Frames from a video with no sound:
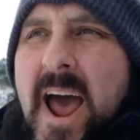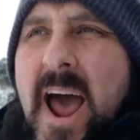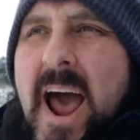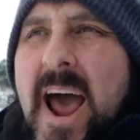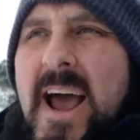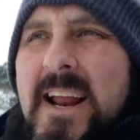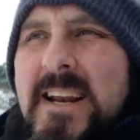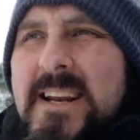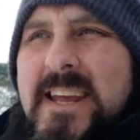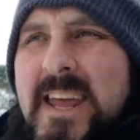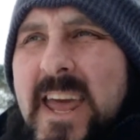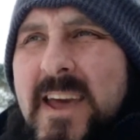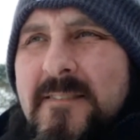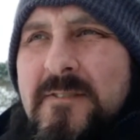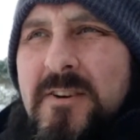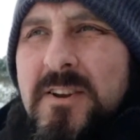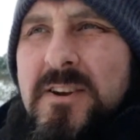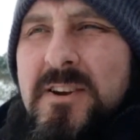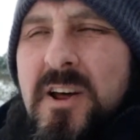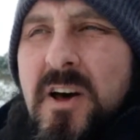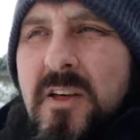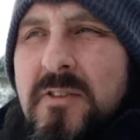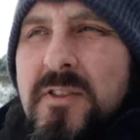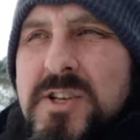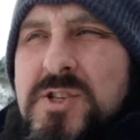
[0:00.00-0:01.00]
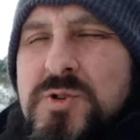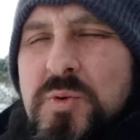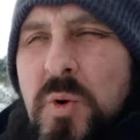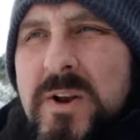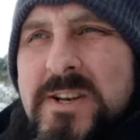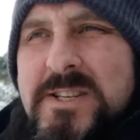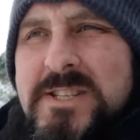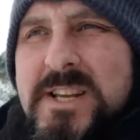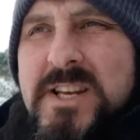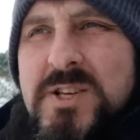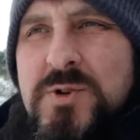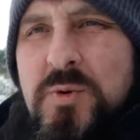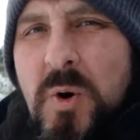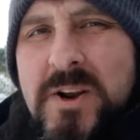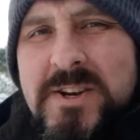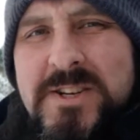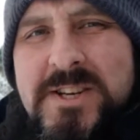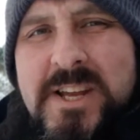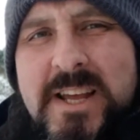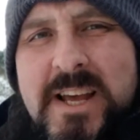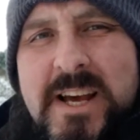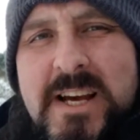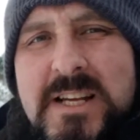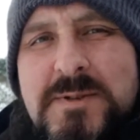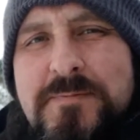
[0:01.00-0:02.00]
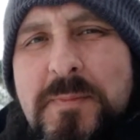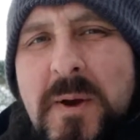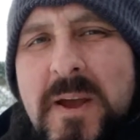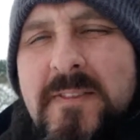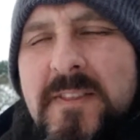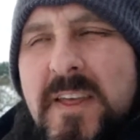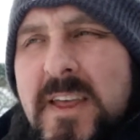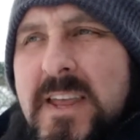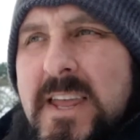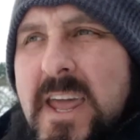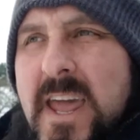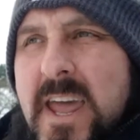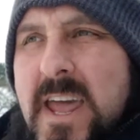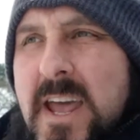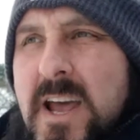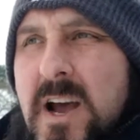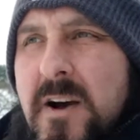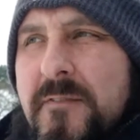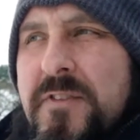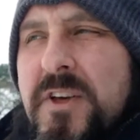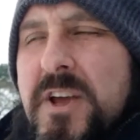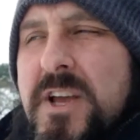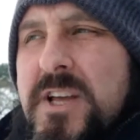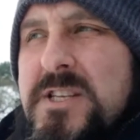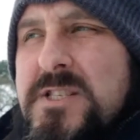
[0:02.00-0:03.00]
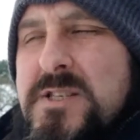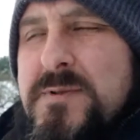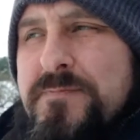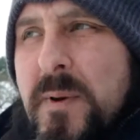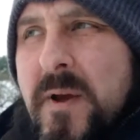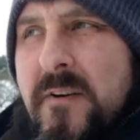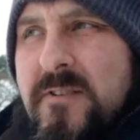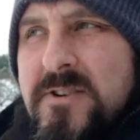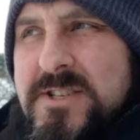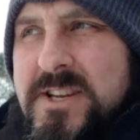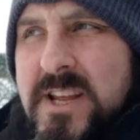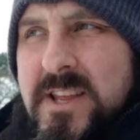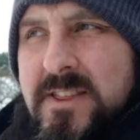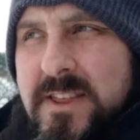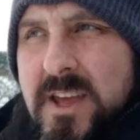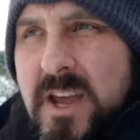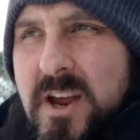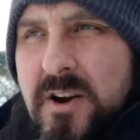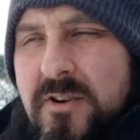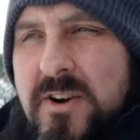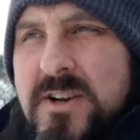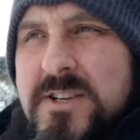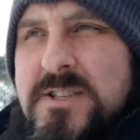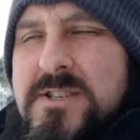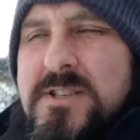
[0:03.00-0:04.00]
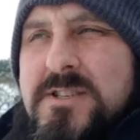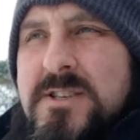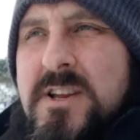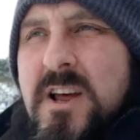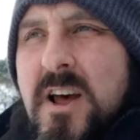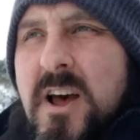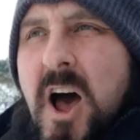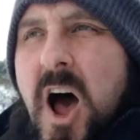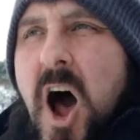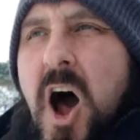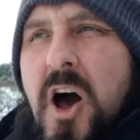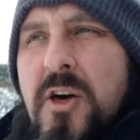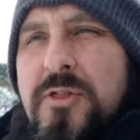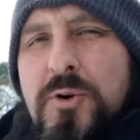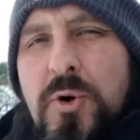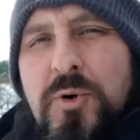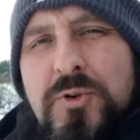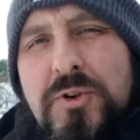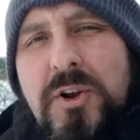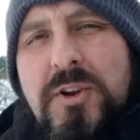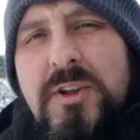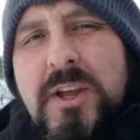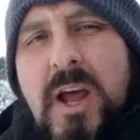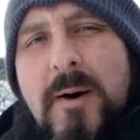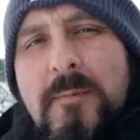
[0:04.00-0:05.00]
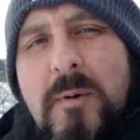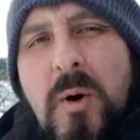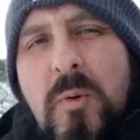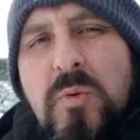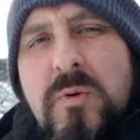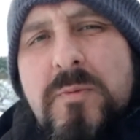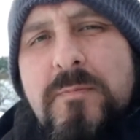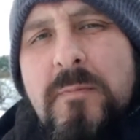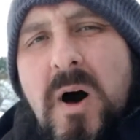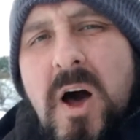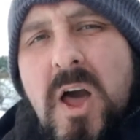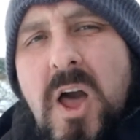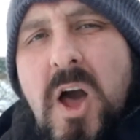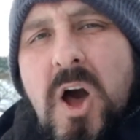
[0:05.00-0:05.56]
And given that 2020 has been the year of the conspiracy theorists, I thought I'd come up with my